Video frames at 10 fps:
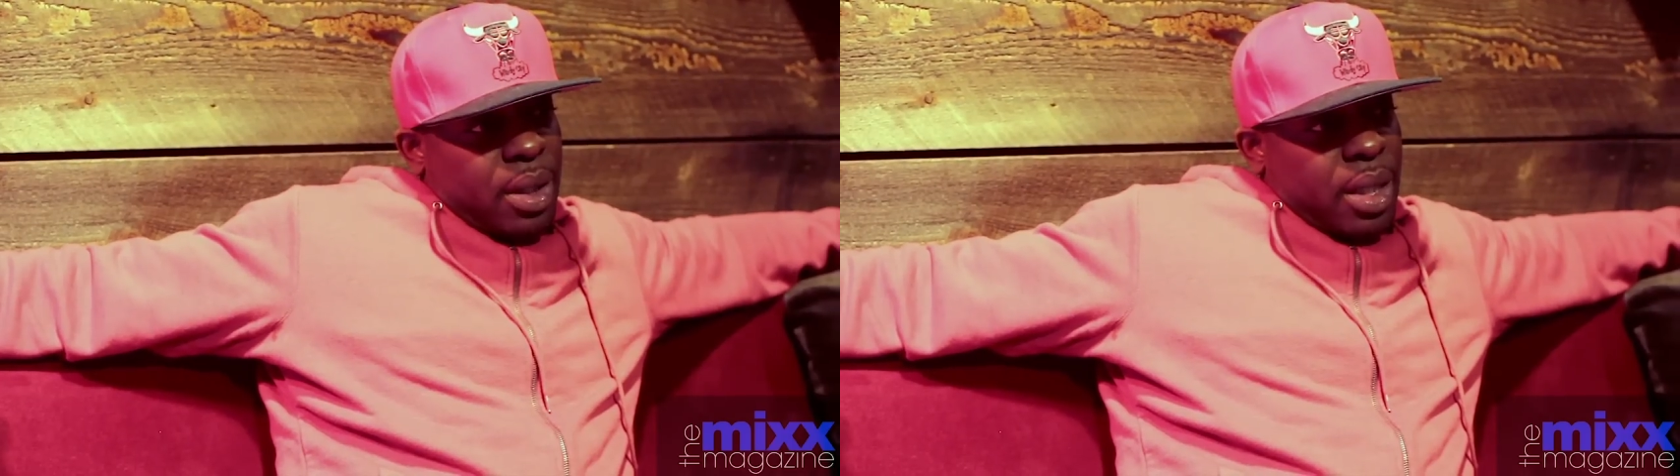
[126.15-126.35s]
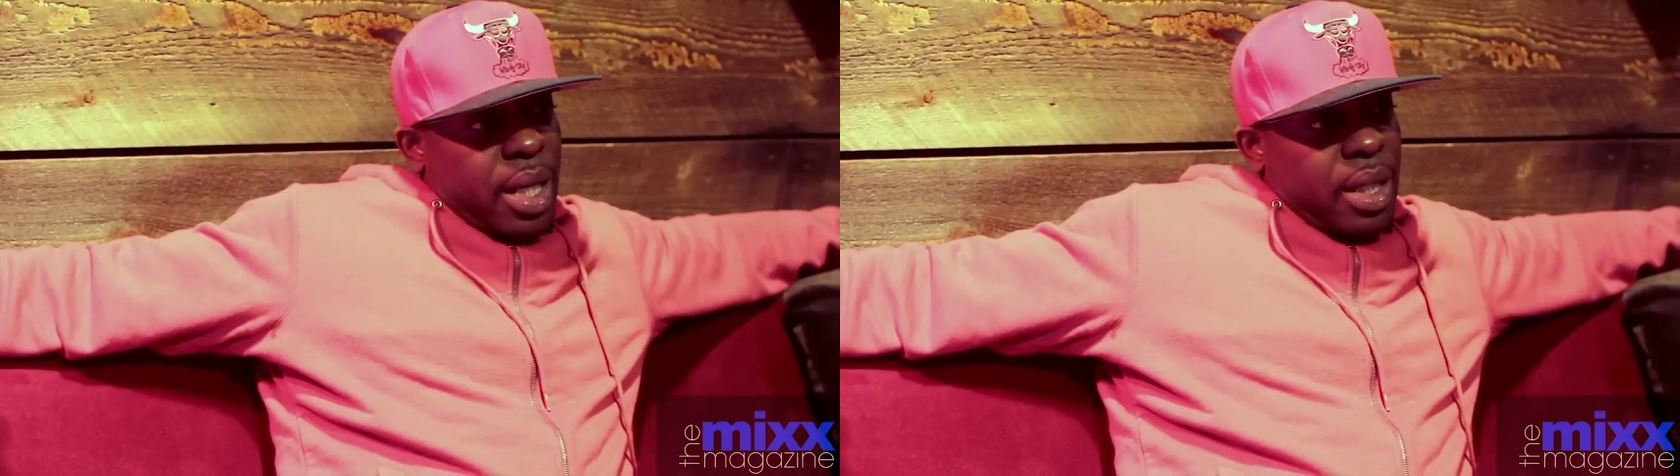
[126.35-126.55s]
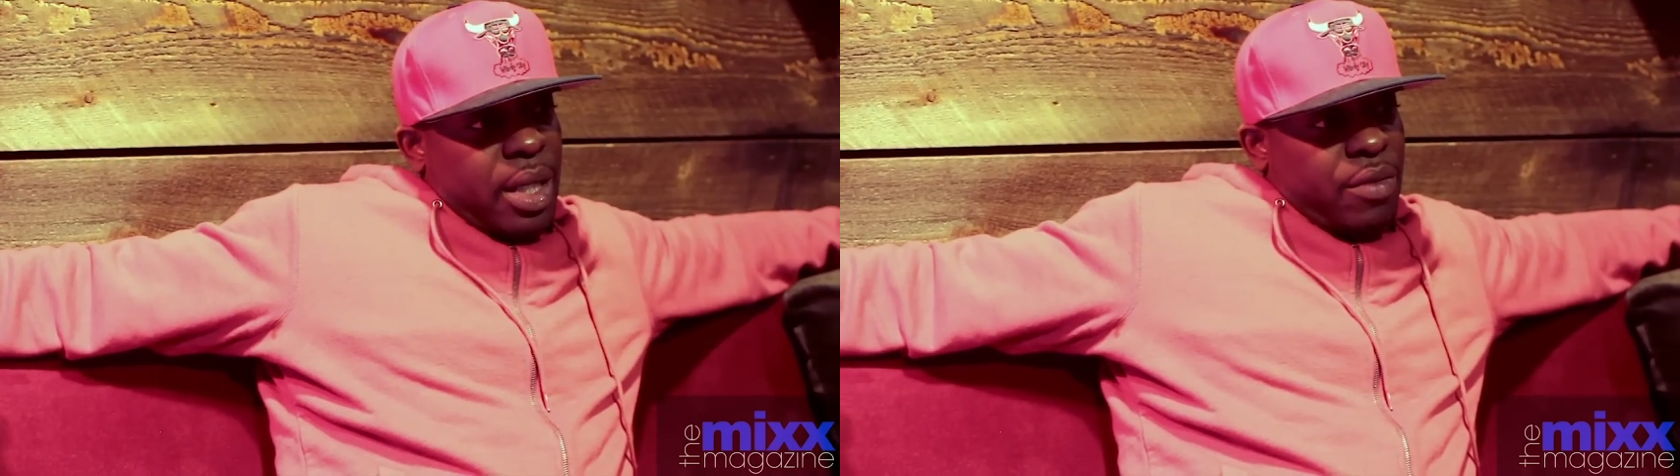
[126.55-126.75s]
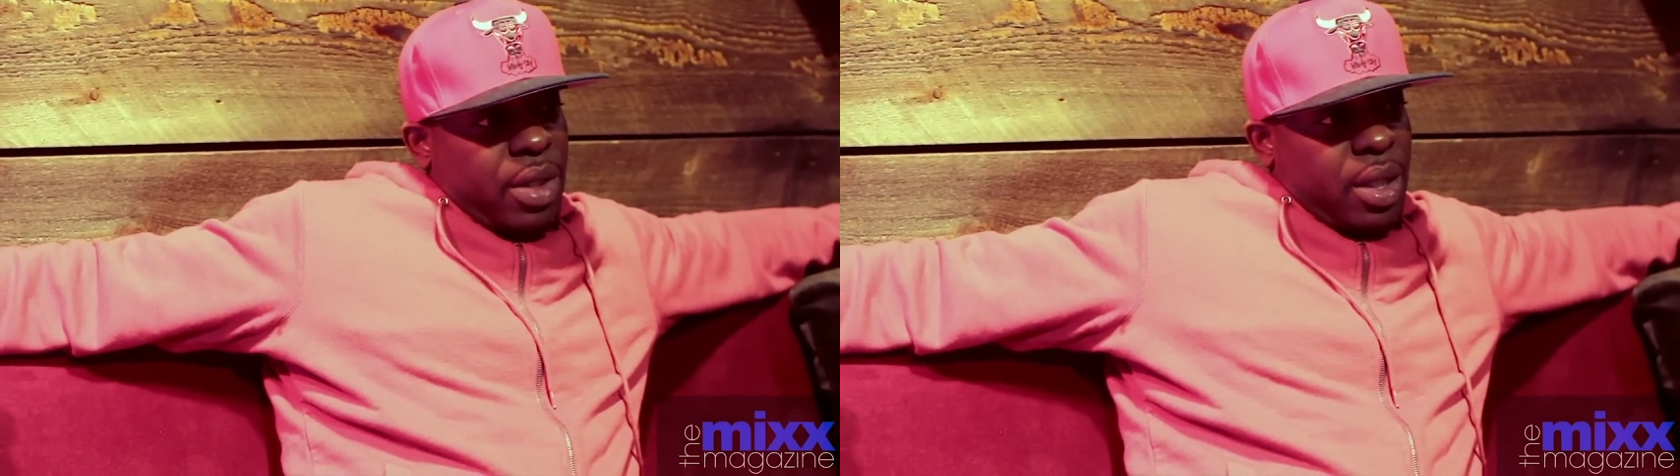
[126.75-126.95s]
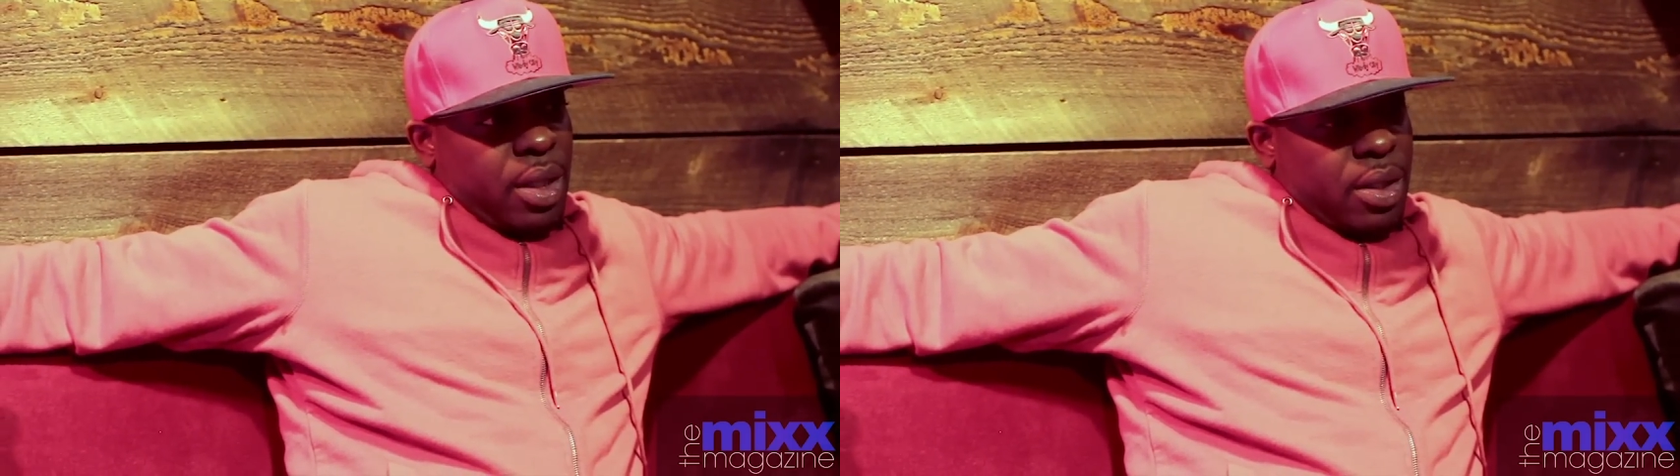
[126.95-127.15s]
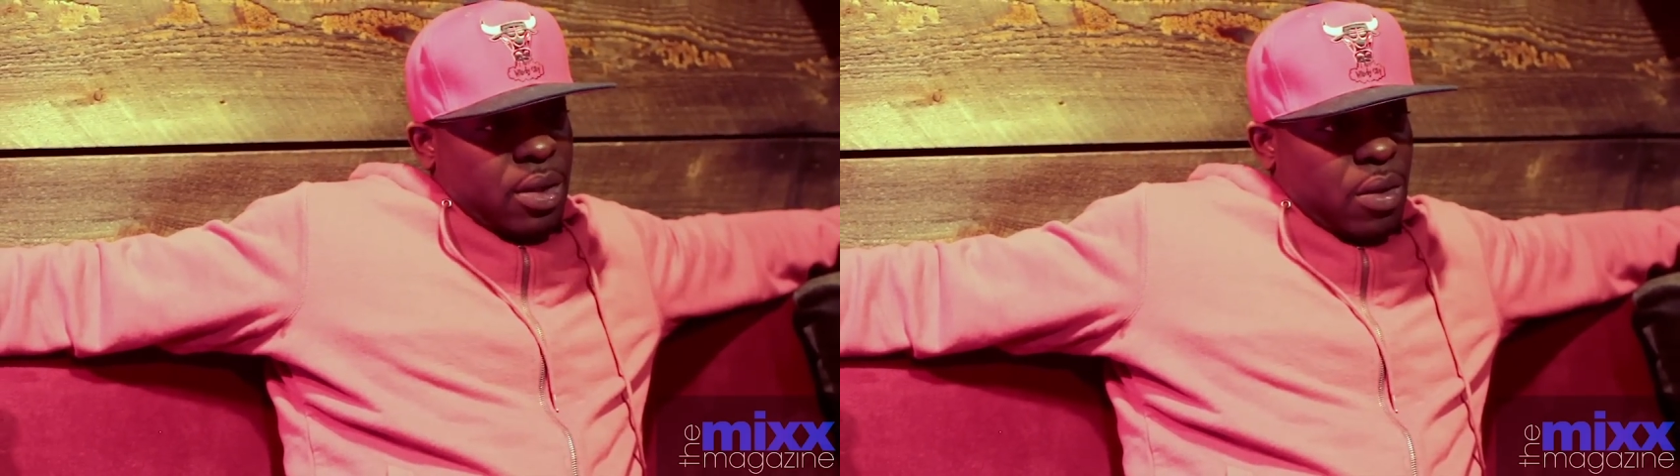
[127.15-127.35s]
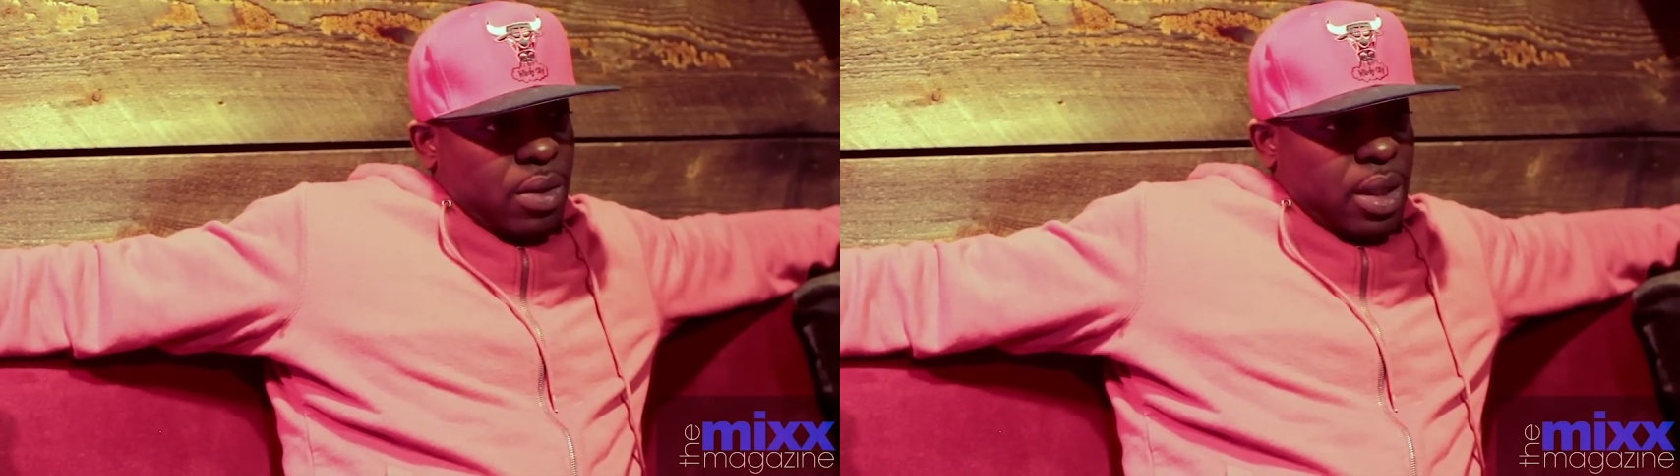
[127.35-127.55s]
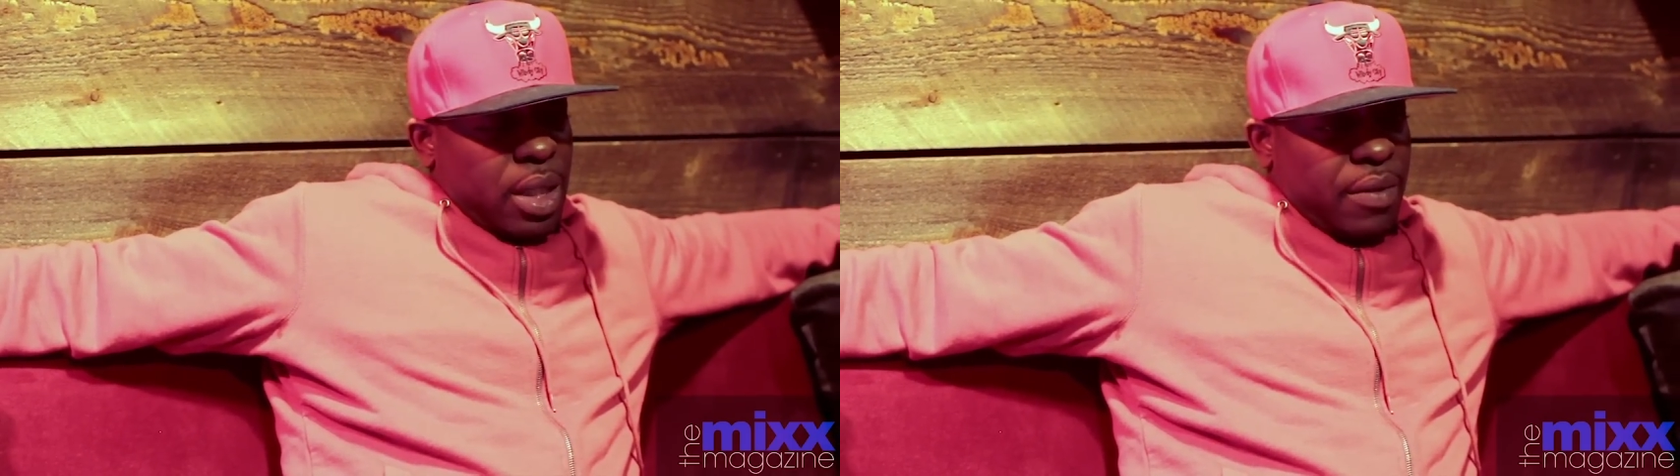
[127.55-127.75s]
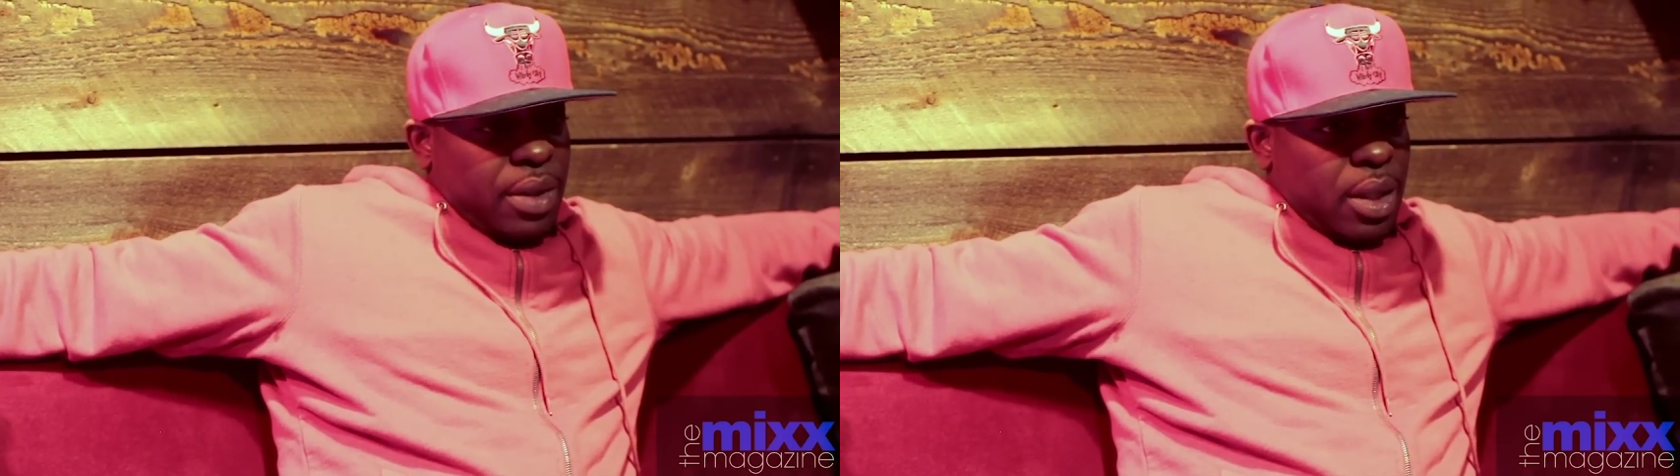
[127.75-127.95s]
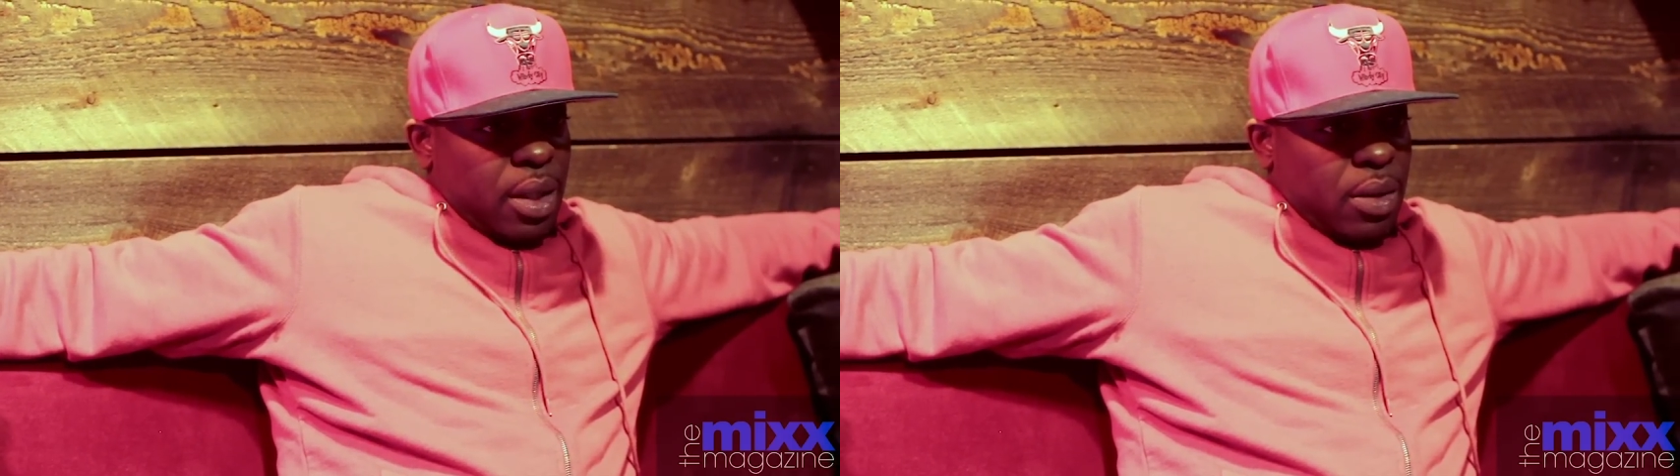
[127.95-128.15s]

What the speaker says: and LA Reid, Sony and everything.